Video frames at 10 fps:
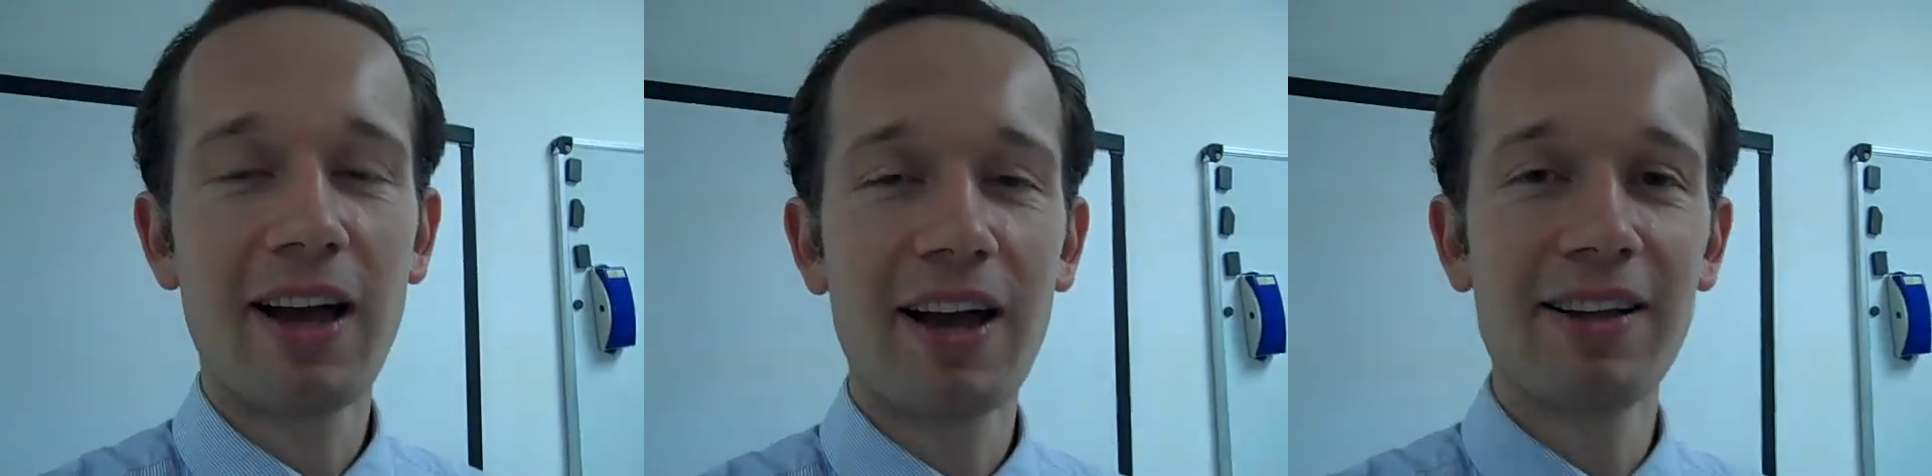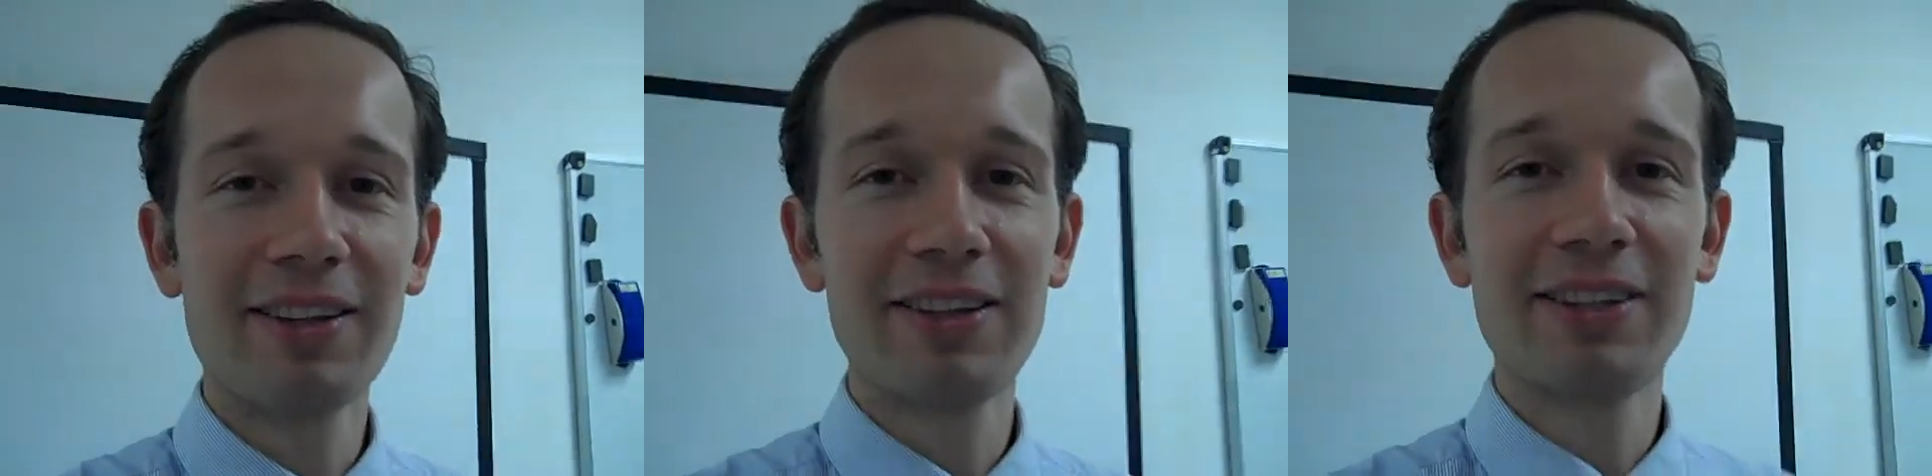
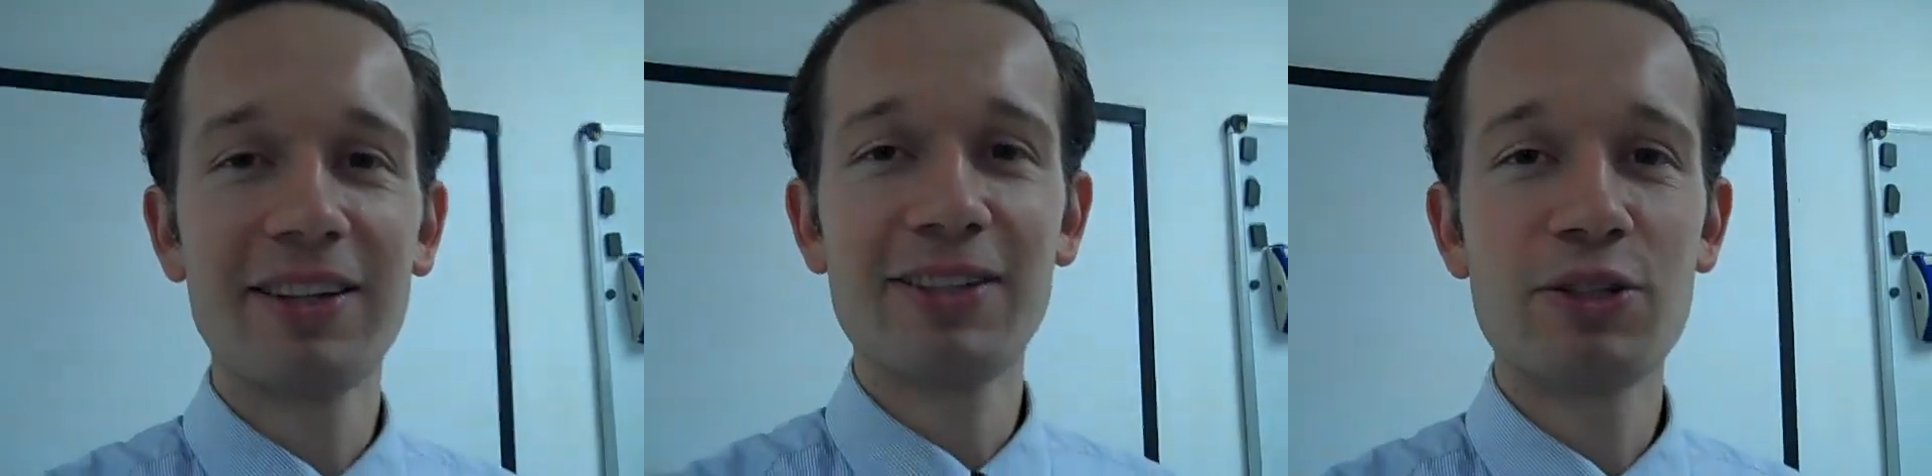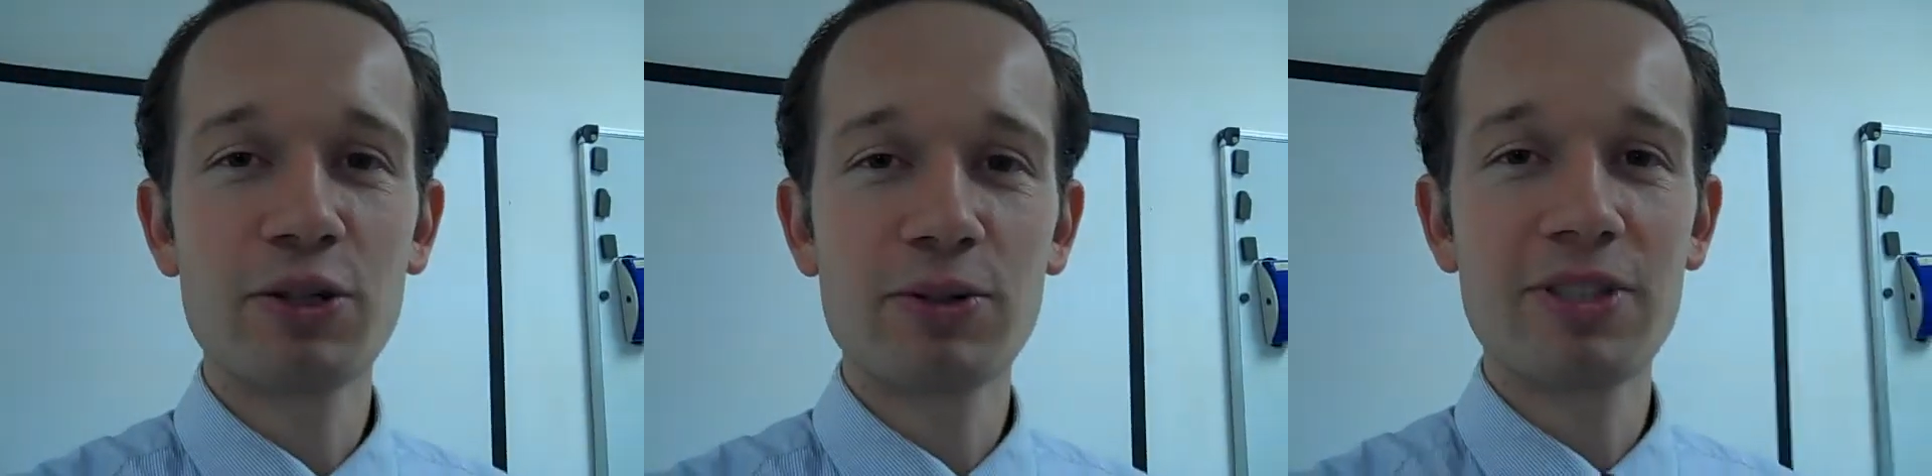I'll
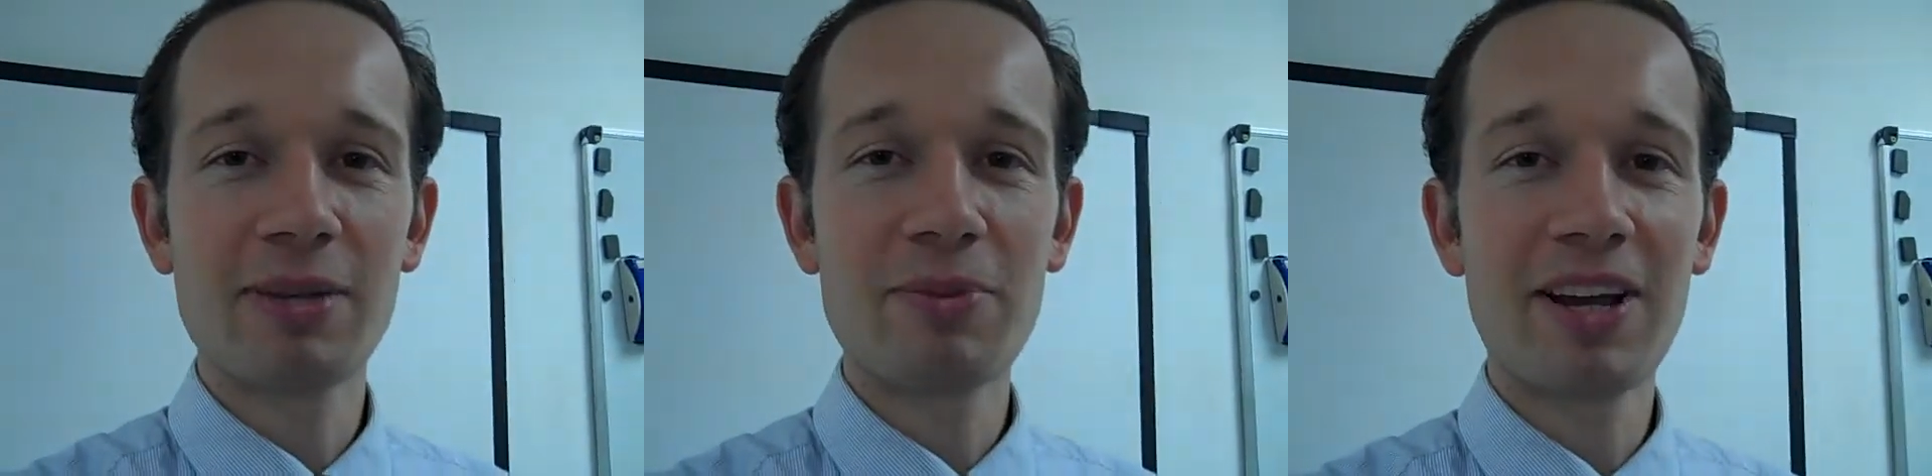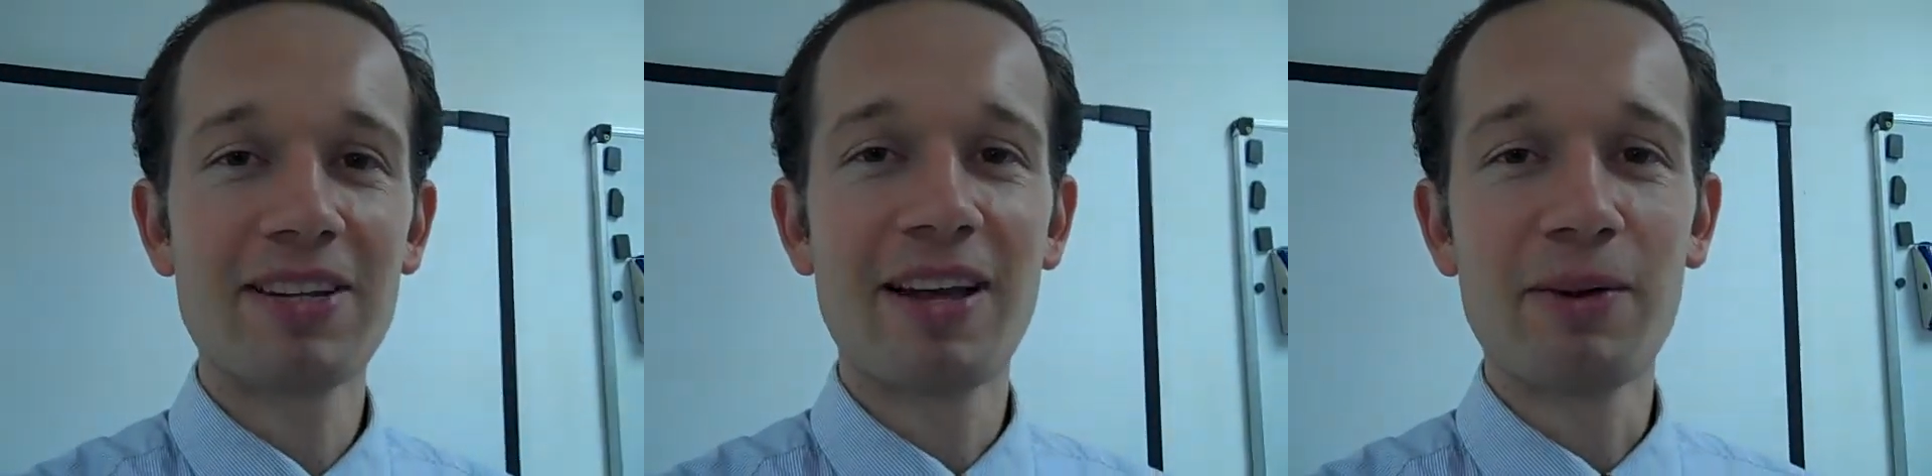introduce him
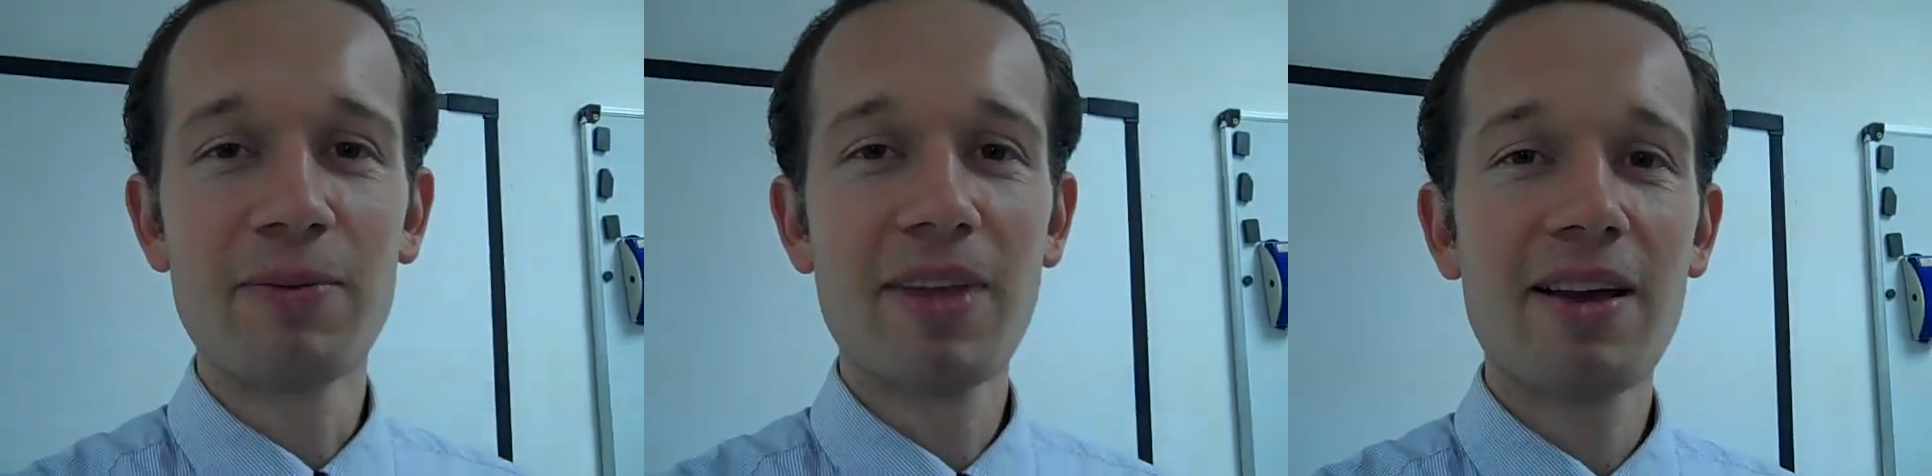right now.